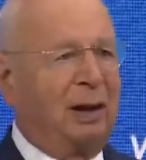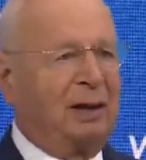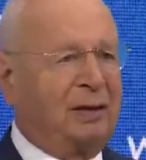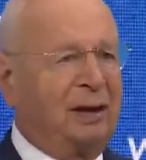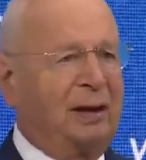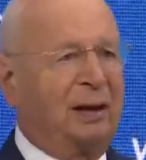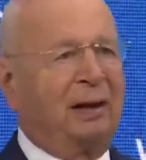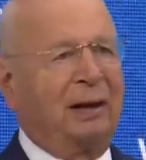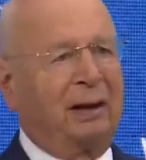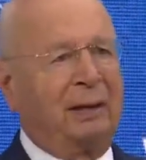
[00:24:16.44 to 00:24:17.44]
I
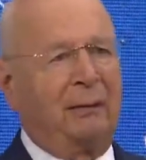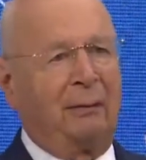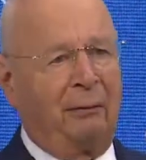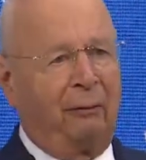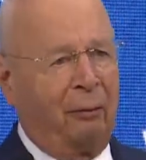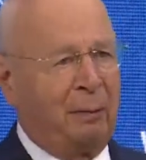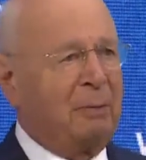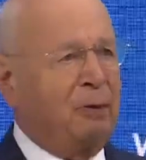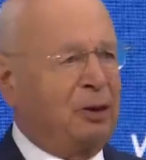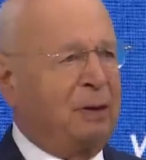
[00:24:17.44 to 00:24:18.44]
think, for me
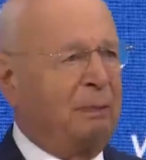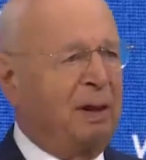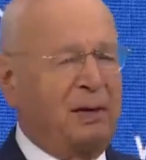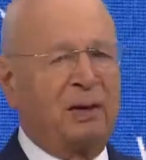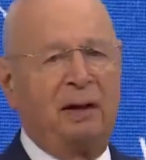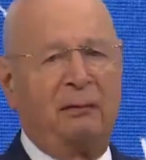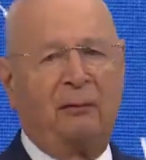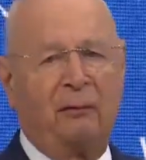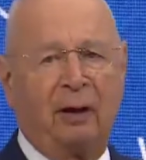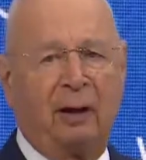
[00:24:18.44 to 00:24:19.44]
was
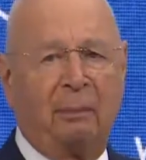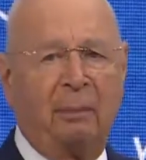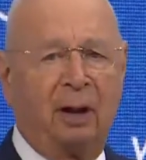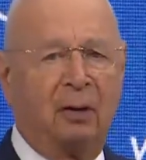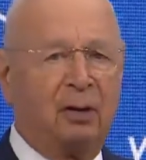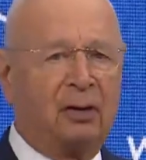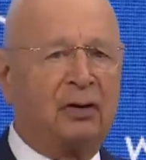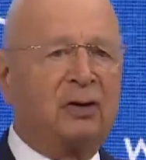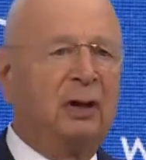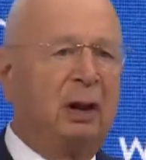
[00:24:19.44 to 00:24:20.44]
impressive
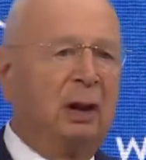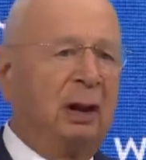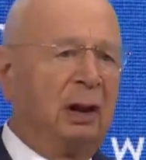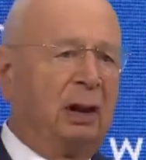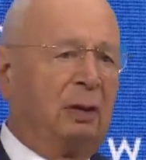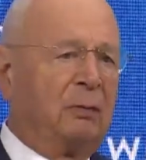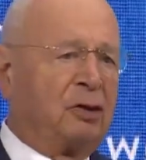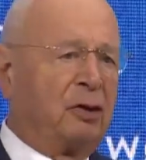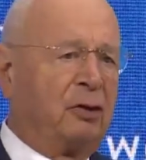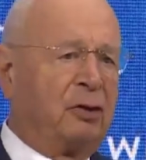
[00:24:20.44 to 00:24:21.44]
because it
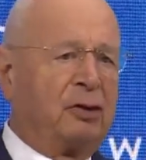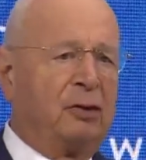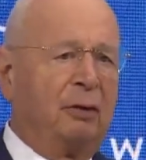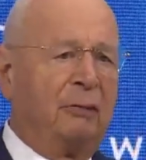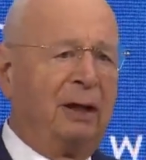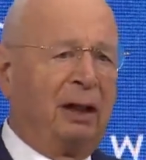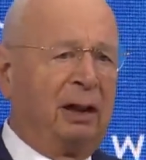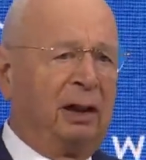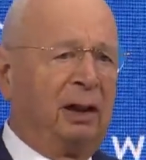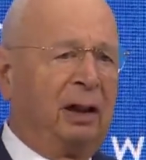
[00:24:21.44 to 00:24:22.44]
was also a
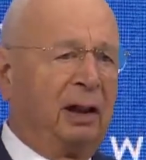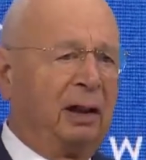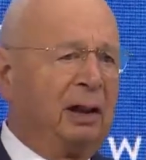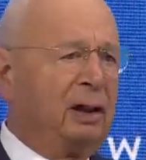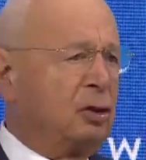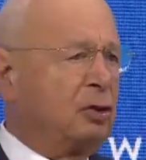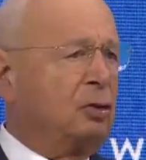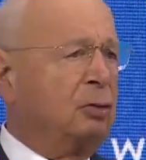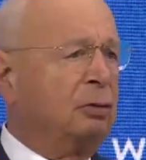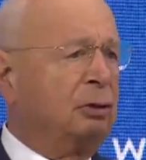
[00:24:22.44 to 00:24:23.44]
very
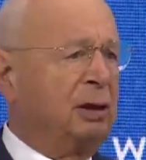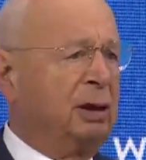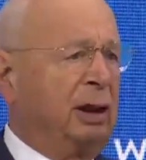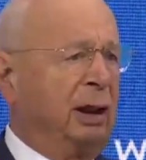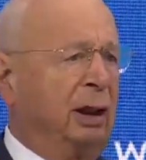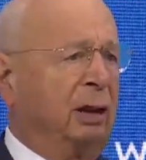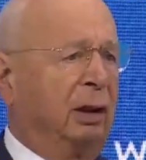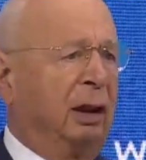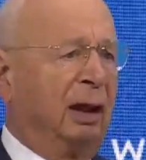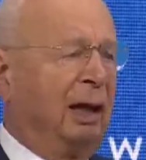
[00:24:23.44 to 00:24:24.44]
reassuring
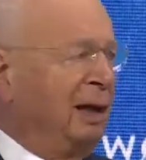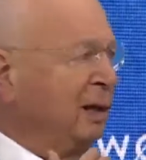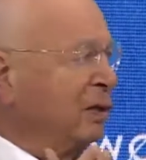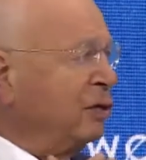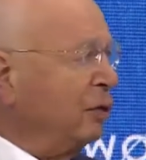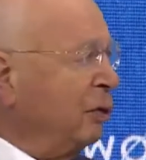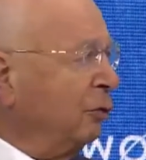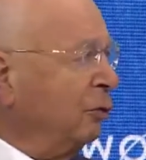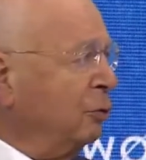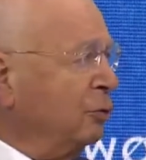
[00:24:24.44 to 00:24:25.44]
answer
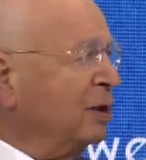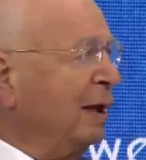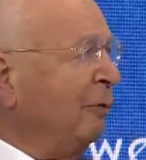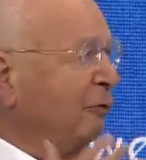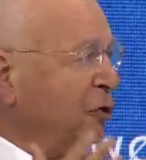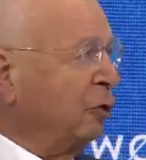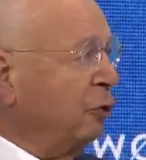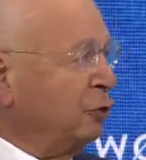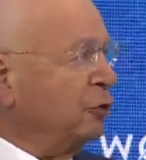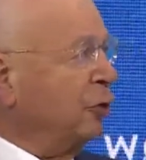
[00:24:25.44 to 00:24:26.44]
to some of the
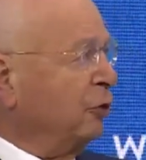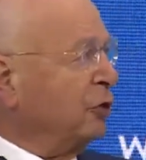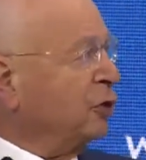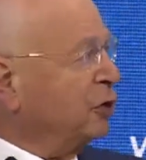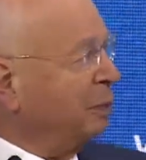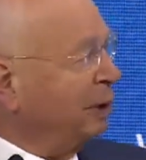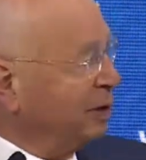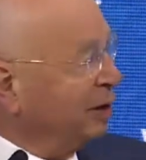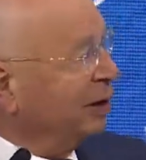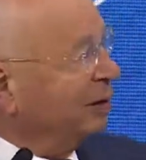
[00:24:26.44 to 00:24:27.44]
concerns
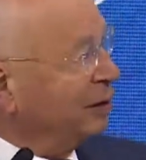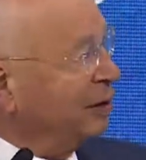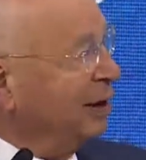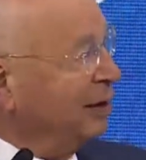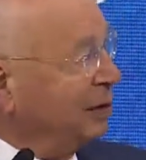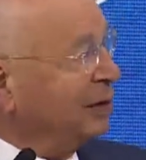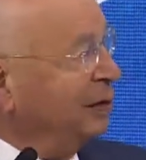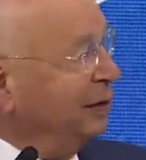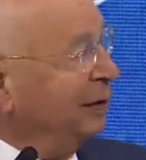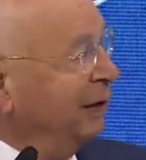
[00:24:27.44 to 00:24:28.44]
President Zelensky